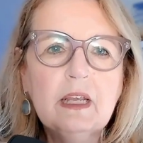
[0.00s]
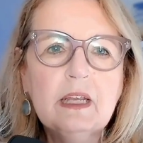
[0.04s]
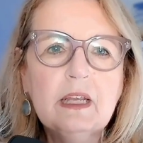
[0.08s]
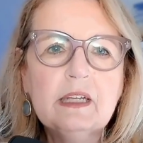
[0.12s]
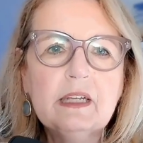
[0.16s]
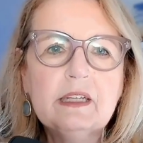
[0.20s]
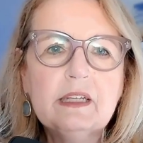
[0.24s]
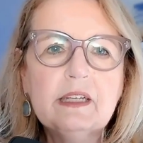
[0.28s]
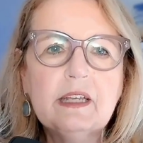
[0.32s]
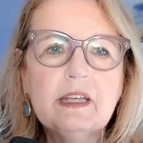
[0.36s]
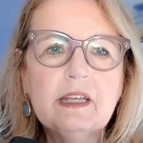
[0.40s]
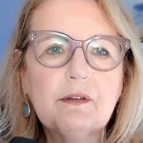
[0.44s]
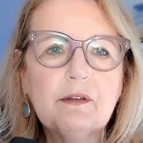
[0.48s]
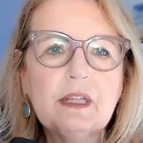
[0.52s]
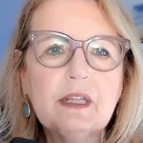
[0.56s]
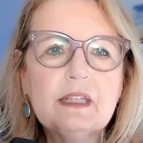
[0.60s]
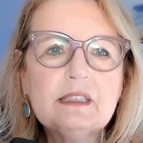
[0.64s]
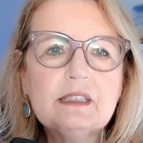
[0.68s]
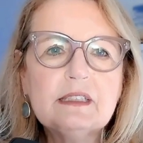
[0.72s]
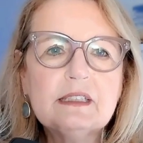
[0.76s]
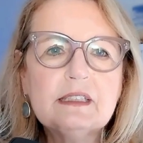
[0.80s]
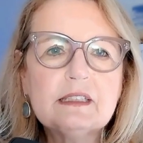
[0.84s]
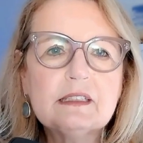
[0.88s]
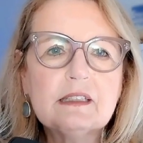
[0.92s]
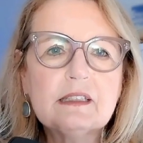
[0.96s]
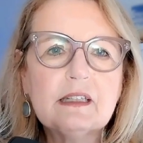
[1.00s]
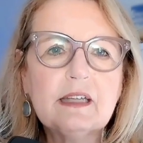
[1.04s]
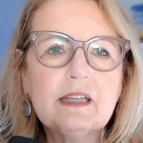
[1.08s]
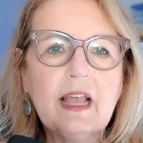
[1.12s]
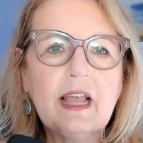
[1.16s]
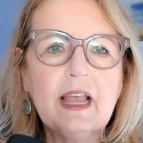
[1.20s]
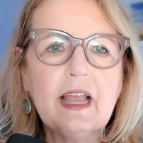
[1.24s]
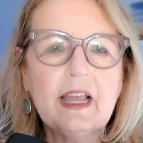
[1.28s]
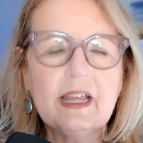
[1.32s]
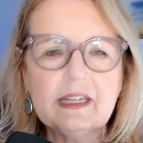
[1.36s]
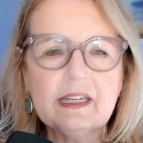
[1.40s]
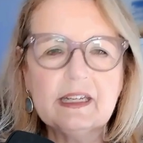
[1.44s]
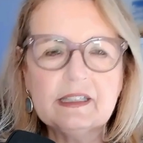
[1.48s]
Now, let's
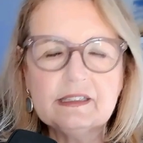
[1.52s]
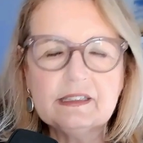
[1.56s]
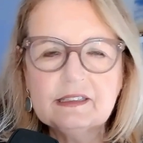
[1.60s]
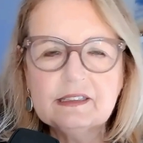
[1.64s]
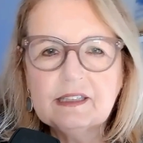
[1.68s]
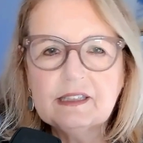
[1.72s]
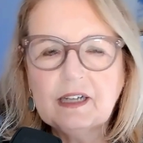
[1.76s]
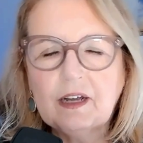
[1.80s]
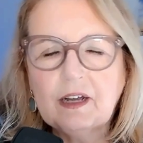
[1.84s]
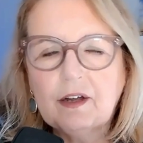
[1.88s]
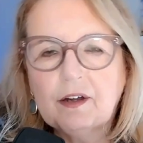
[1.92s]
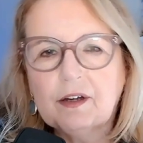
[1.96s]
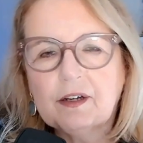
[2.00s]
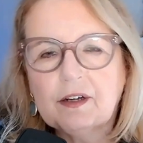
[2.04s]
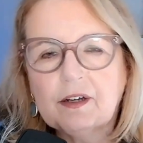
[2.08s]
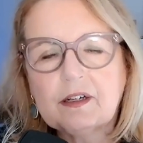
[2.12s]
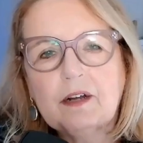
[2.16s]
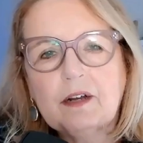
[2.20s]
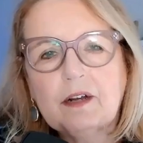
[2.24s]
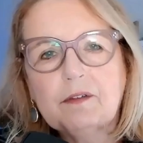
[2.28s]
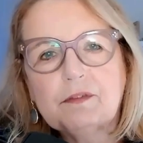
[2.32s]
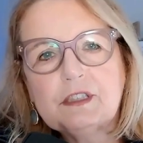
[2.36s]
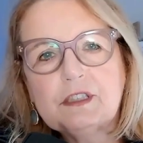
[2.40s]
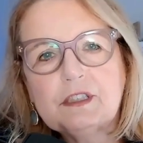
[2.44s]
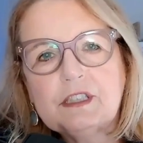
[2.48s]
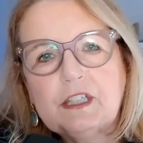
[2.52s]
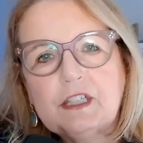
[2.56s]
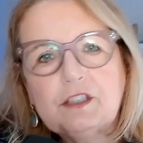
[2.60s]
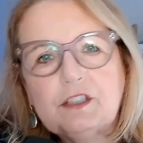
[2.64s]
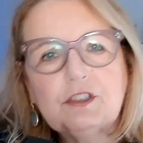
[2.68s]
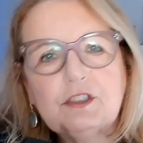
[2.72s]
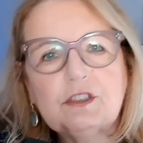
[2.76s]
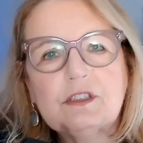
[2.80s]
end our conversation